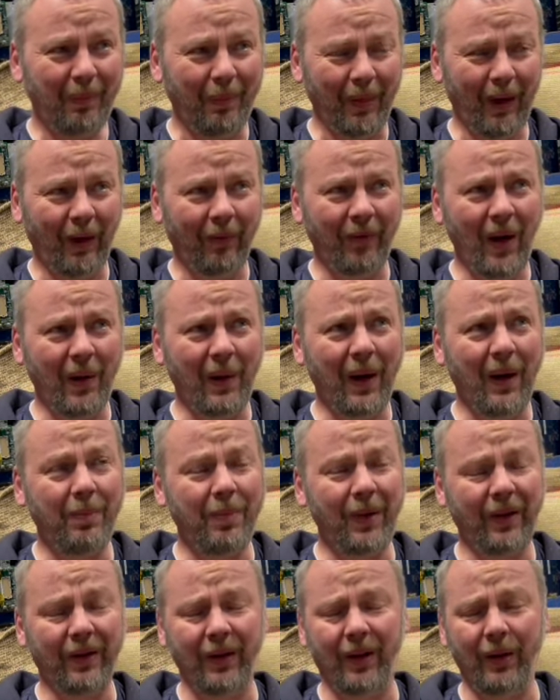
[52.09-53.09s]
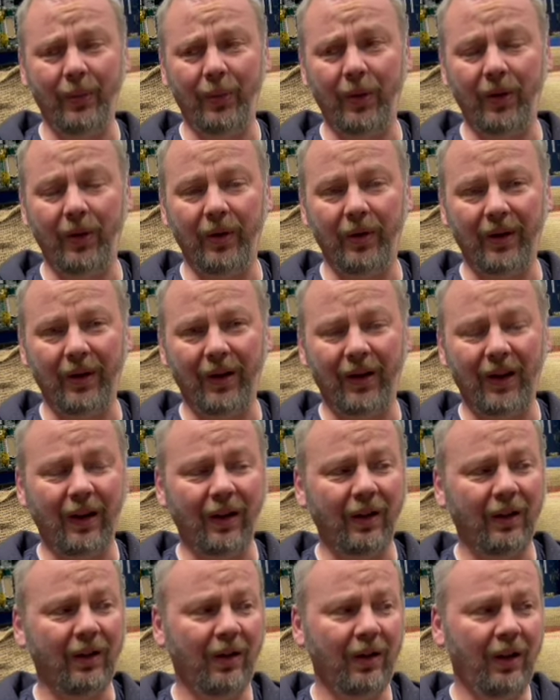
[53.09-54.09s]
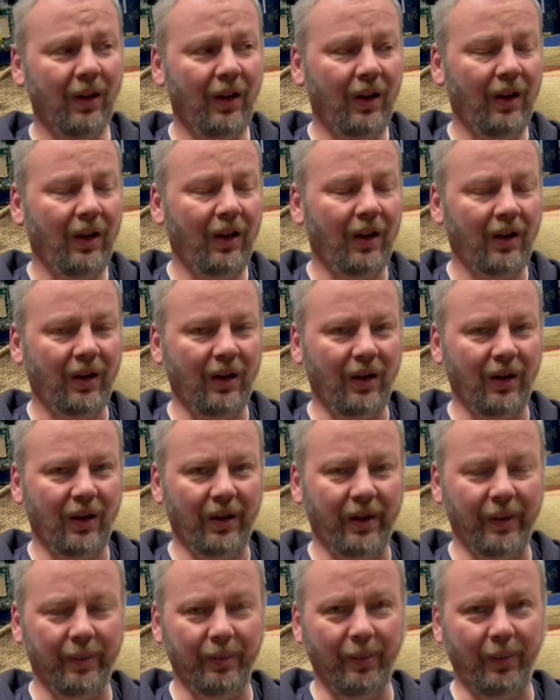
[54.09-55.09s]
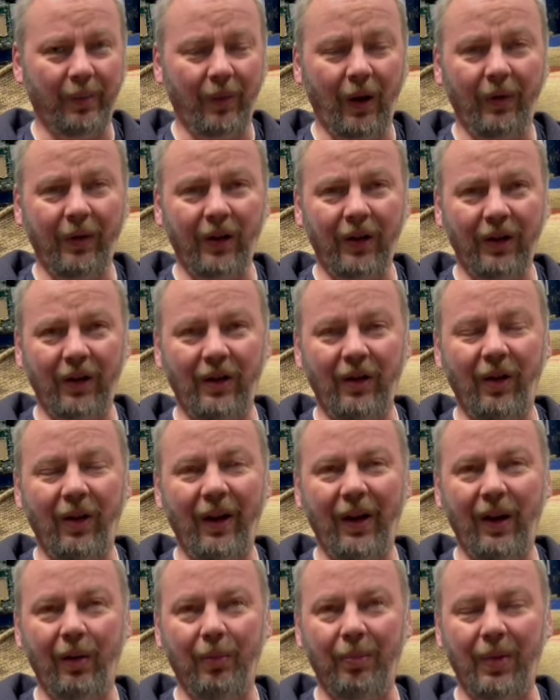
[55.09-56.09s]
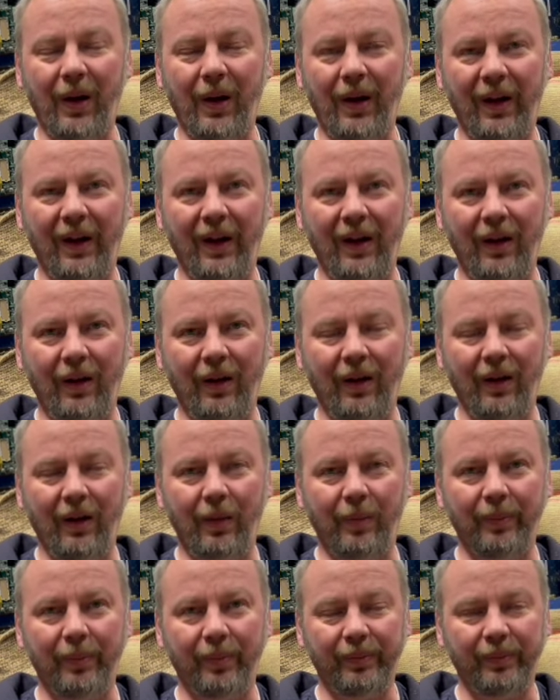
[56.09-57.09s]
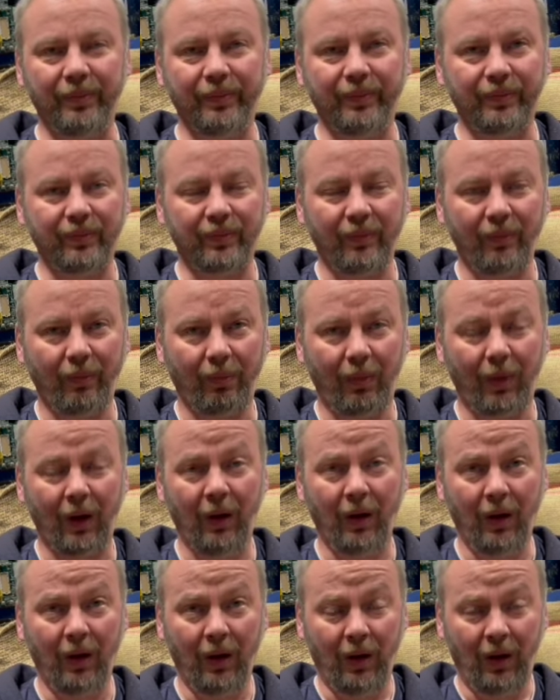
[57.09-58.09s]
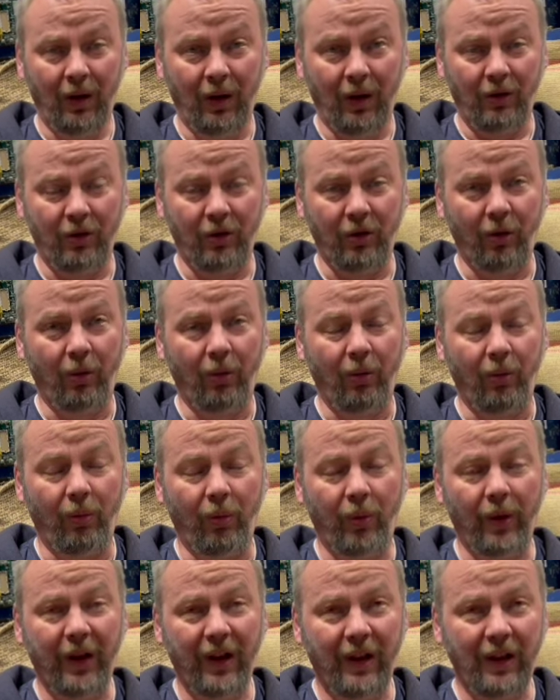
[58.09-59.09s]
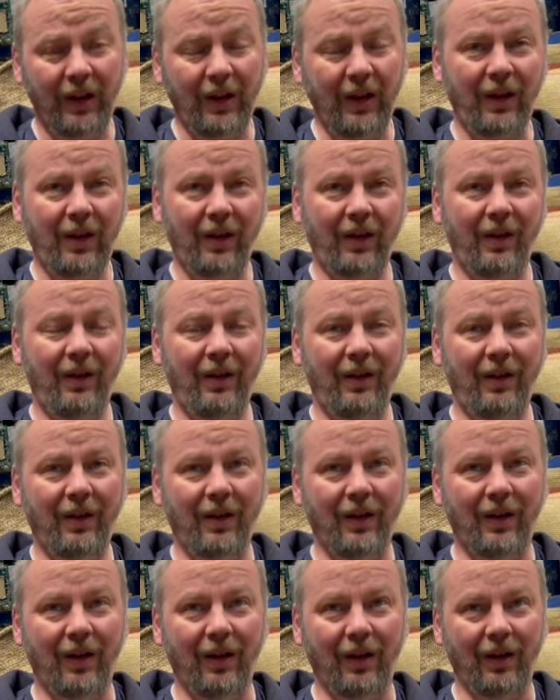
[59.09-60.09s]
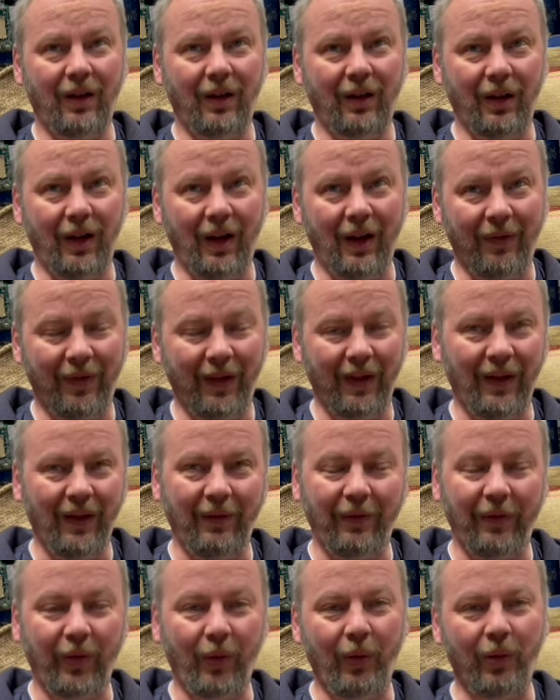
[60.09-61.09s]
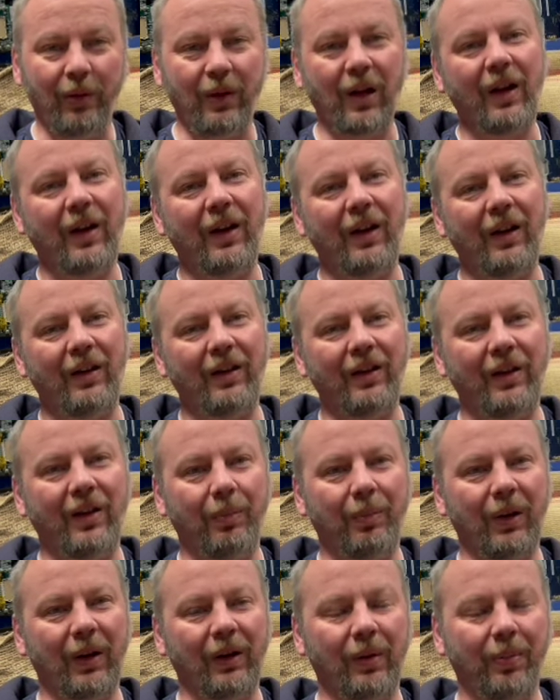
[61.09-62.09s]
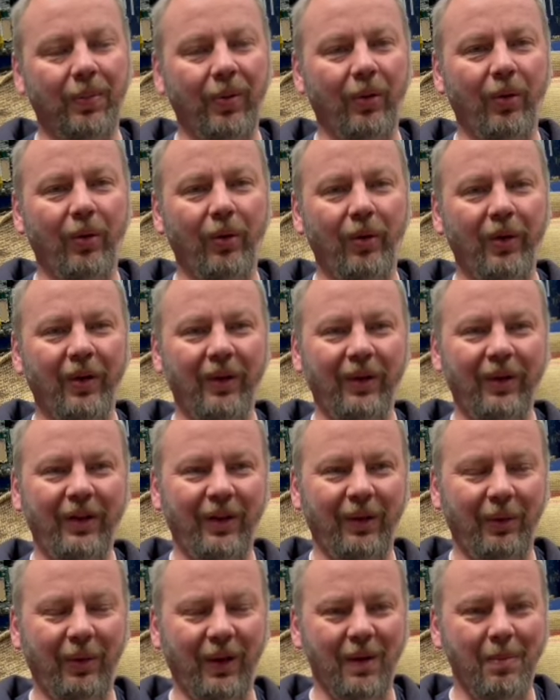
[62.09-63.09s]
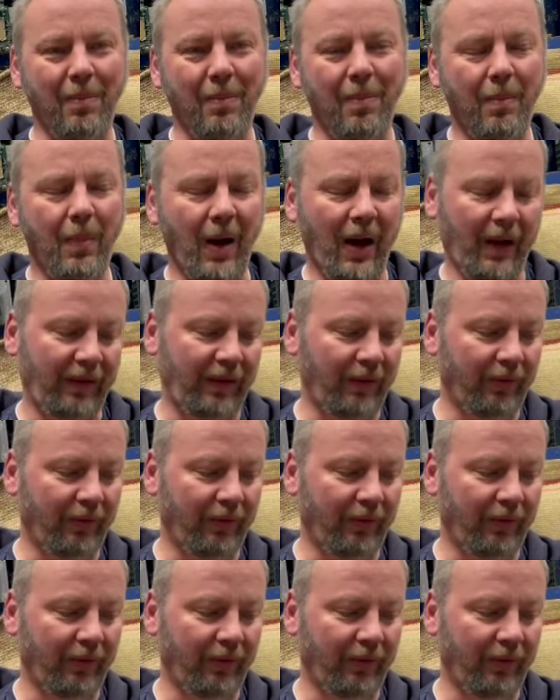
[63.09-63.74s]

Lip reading: Very busy at work again. Obviously not helped by short week, having 4 days to build up orders, so we had a massive